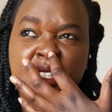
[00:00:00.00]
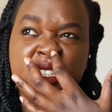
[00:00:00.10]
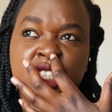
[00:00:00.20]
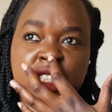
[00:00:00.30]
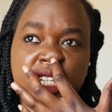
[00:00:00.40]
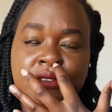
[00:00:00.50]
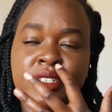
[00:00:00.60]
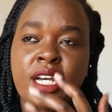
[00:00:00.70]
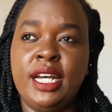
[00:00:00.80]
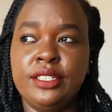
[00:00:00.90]
just
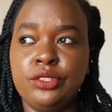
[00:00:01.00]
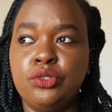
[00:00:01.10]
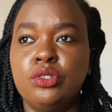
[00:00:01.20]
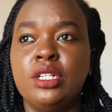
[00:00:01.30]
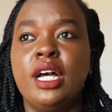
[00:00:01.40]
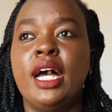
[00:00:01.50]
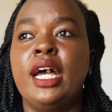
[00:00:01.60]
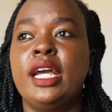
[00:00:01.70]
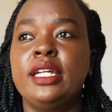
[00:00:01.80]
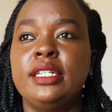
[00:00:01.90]
after high school,
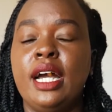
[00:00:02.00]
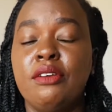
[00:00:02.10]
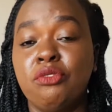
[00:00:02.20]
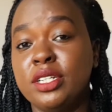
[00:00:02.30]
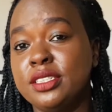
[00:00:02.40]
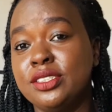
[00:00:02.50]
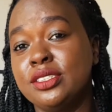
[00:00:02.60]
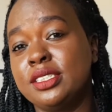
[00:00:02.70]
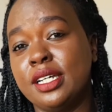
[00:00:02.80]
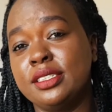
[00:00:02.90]
I have wanted to
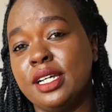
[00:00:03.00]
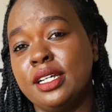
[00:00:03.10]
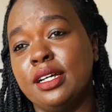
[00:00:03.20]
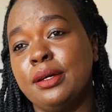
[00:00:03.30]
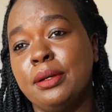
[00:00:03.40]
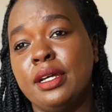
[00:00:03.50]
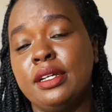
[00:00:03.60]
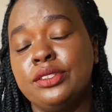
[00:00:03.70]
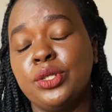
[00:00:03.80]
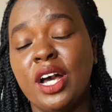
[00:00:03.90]
start
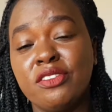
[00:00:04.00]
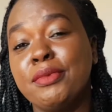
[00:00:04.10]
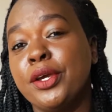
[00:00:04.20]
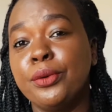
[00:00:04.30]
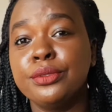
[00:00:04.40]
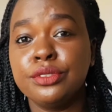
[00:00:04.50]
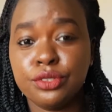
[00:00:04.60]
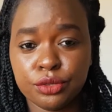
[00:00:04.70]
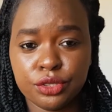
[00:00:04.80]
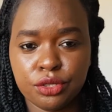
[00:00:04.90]
to have my own
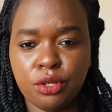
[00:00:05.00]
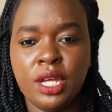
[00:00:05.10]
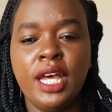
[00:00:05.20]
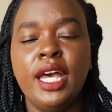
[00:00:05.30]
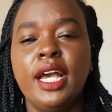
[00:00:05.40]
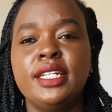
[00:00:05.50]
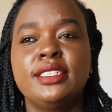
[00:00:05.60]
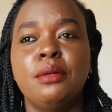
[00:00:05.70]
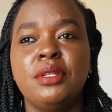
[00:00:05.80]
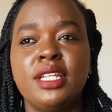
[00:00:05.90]
studio. It is
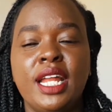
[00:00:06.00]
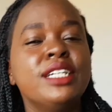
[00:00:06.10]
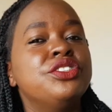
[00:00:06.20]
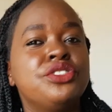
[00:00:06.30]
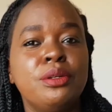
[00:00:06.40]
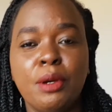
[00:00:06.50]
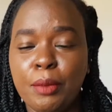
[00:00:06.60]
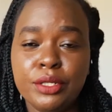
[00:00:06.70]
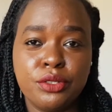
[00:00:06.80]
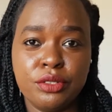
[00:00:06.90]
something that I dream
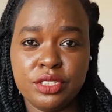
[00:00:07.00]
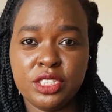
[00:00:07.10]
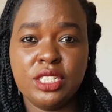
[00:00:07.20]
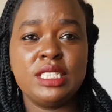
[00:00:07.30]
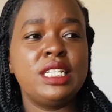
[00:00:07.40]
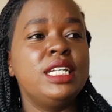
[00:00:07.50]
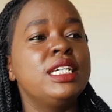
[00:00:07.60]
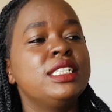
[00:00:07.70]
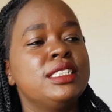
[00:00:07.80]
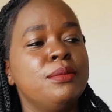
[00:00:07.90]
about continuously.
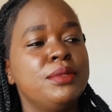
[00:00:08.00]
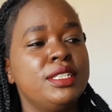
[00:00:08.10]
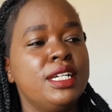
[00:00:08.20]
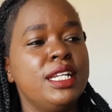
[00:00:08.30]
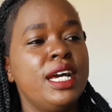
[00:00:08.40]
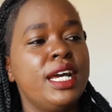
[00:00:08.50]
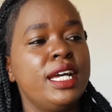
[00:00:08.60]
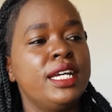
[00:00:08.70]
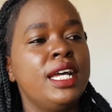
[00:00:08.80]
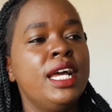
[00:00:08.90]
It is something that
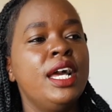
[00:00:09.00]
I